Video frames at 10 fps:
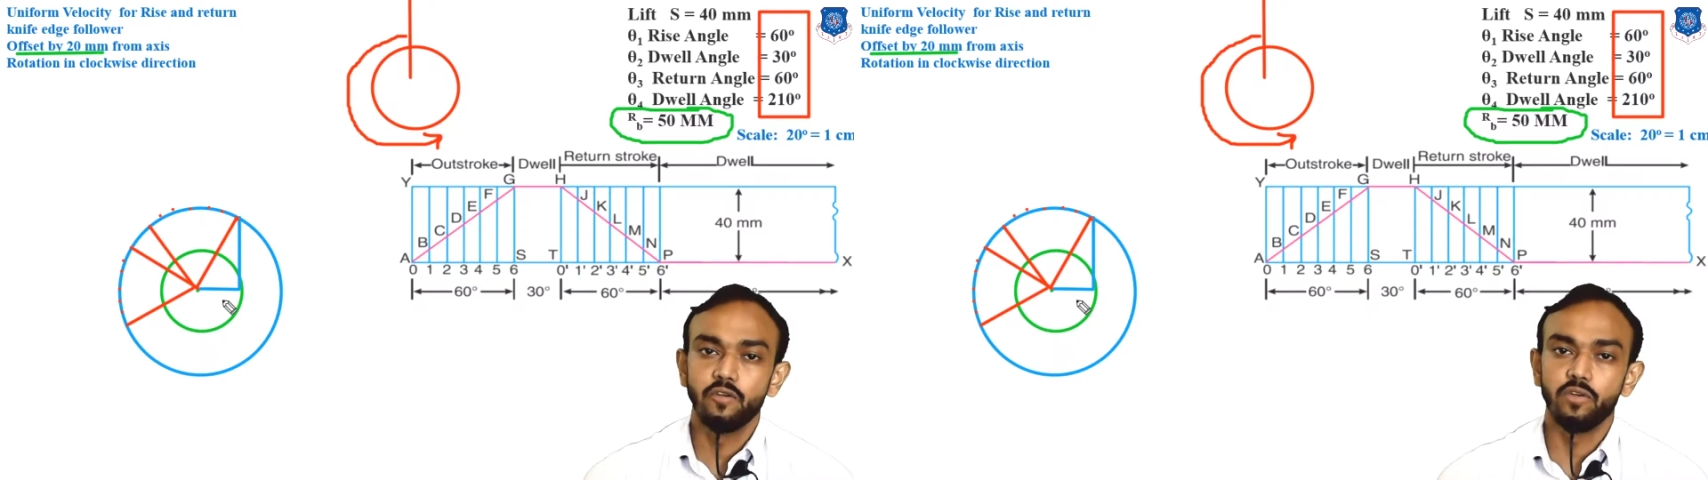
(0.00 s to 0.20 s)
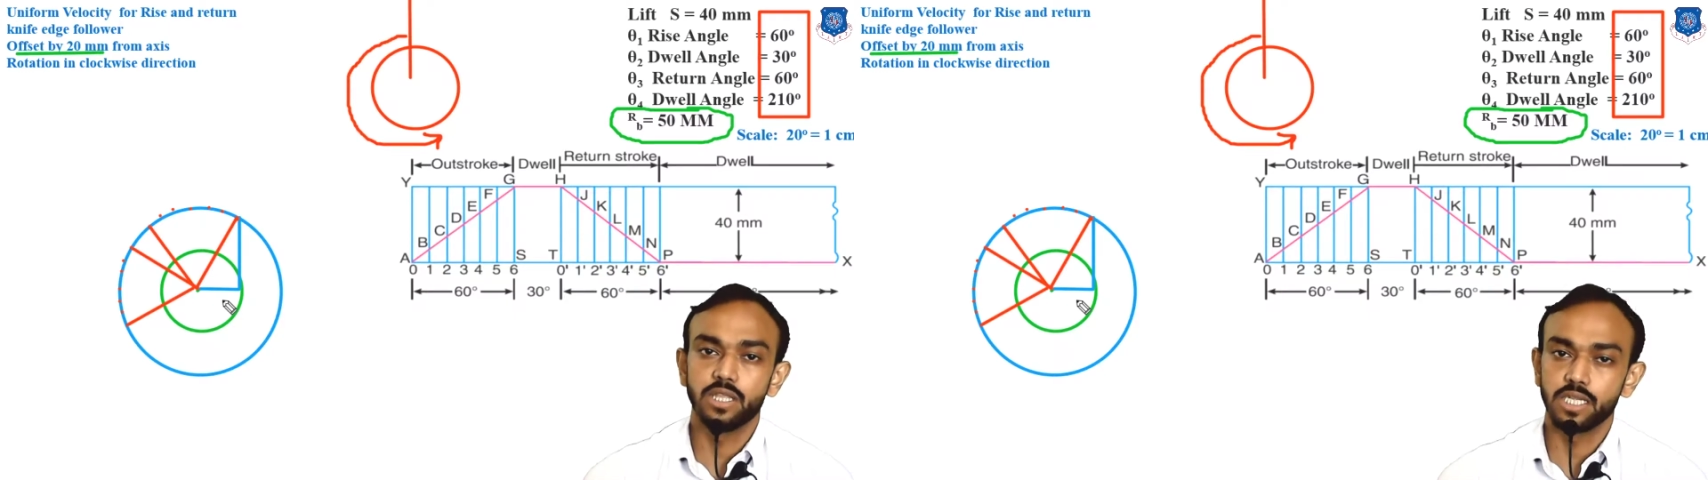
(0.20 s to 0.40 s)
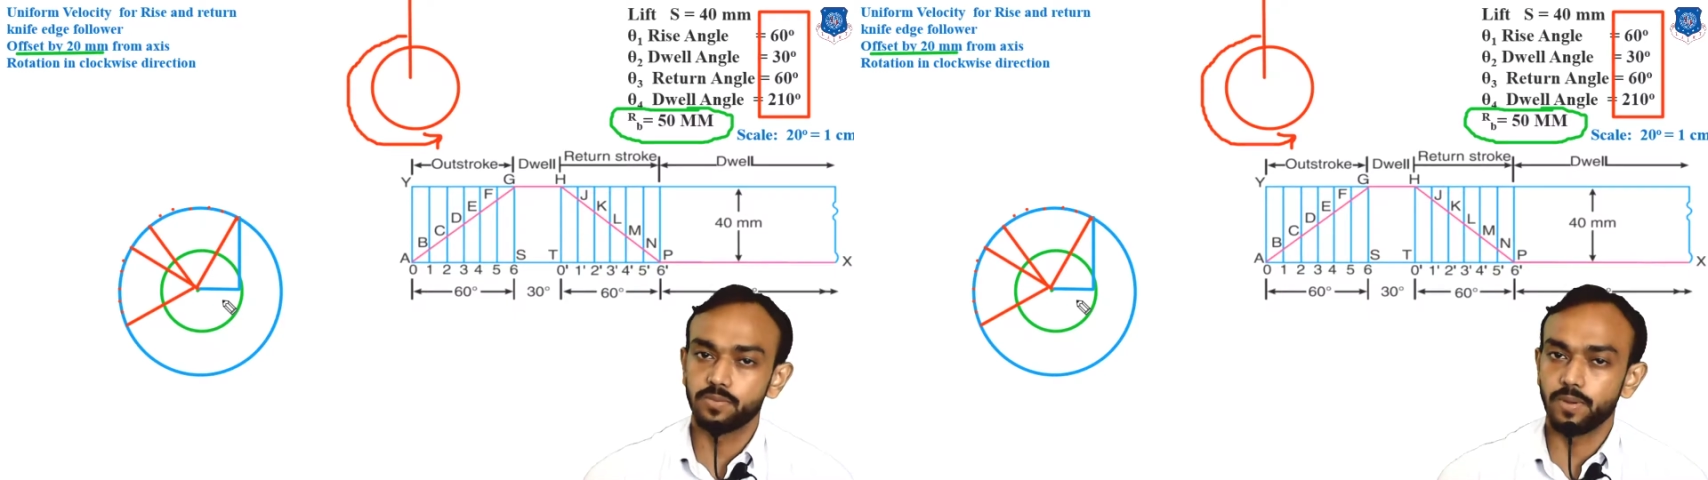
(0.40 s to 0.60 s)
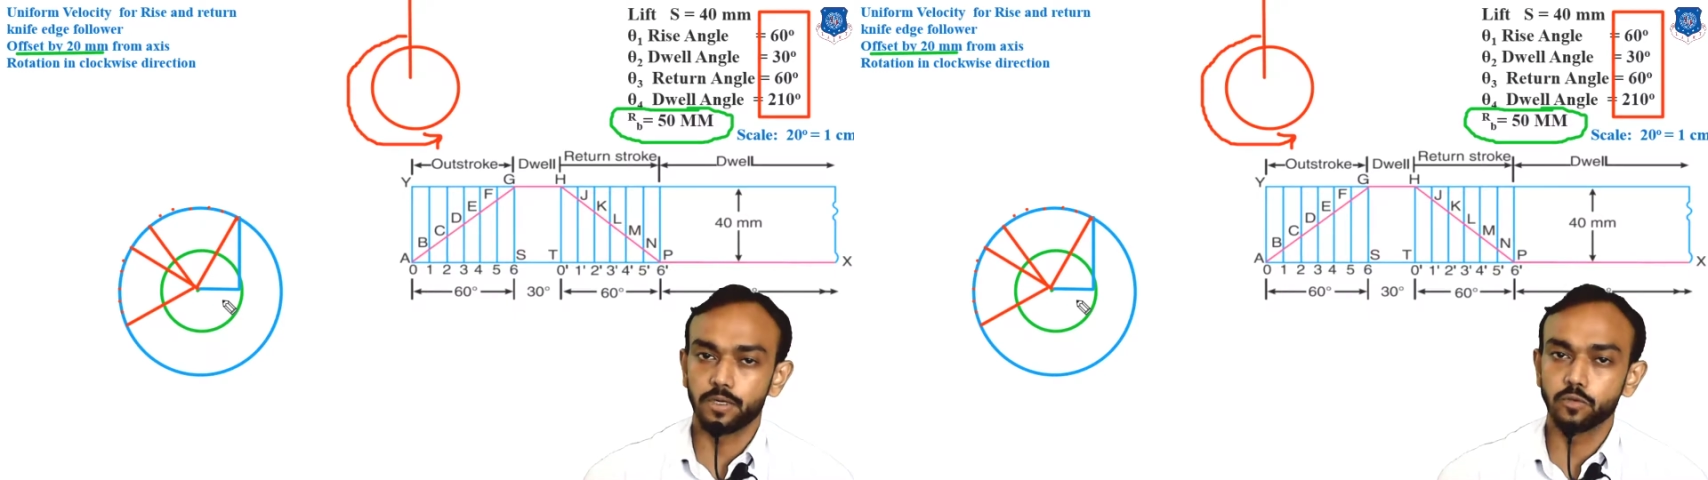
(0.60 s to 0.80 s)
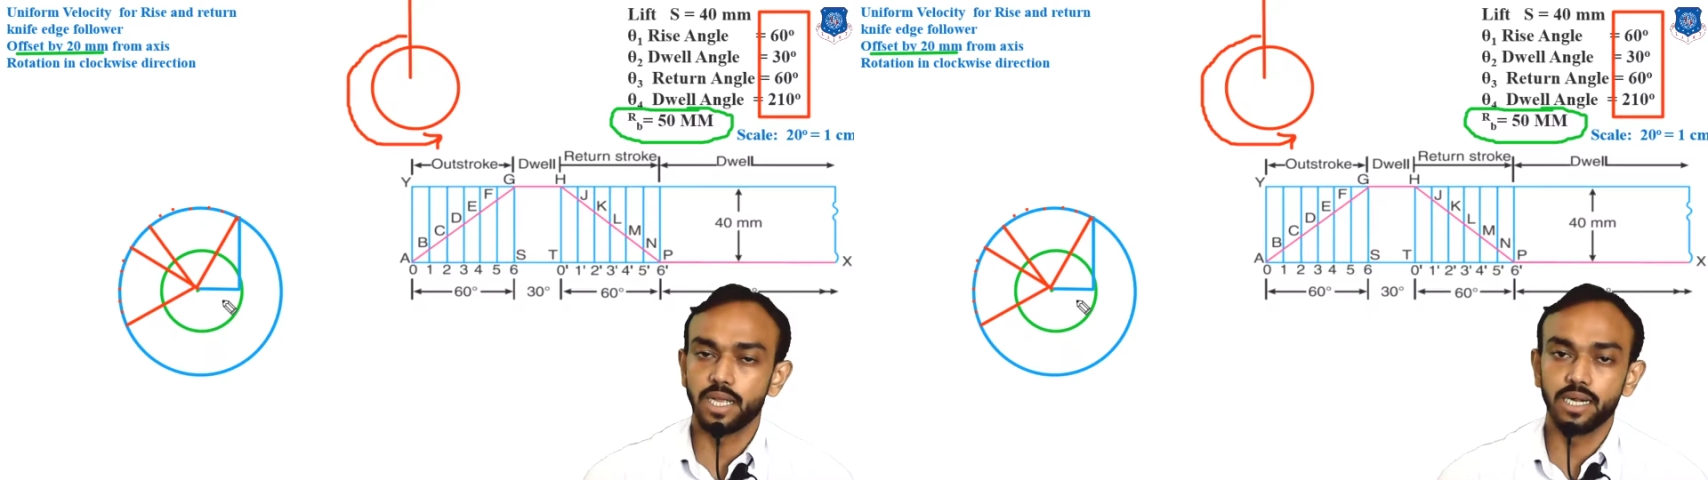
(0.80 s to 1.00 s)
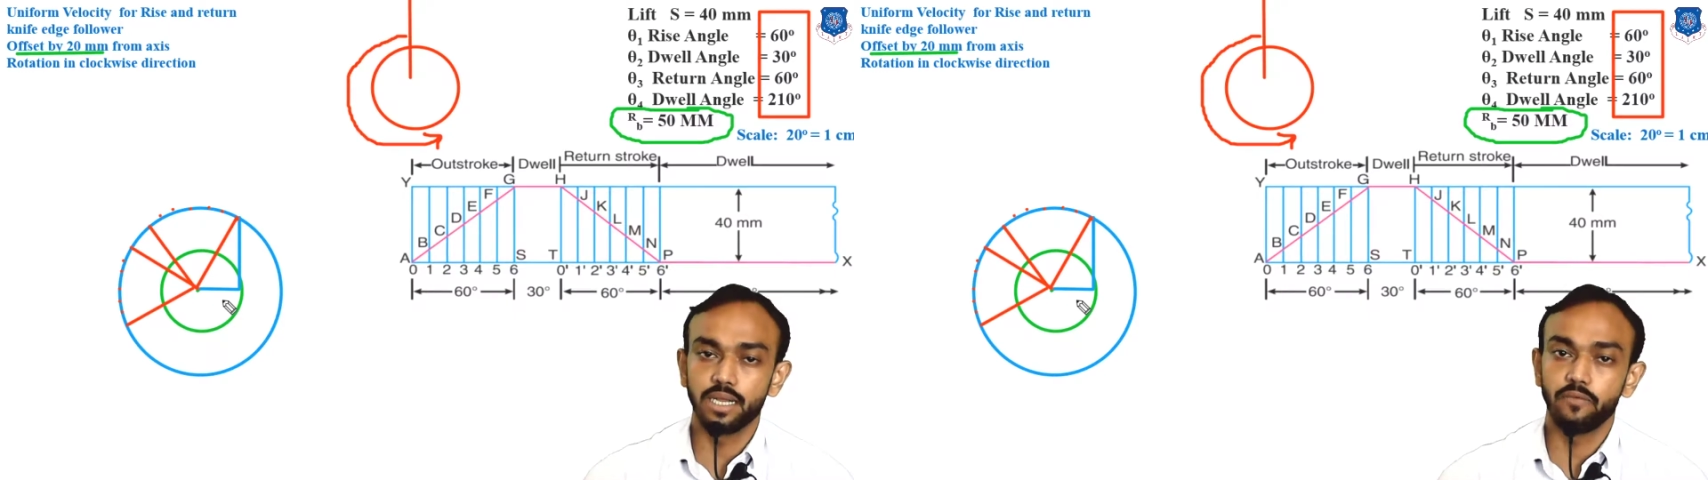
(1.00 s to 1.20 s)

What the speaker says: with respect to center.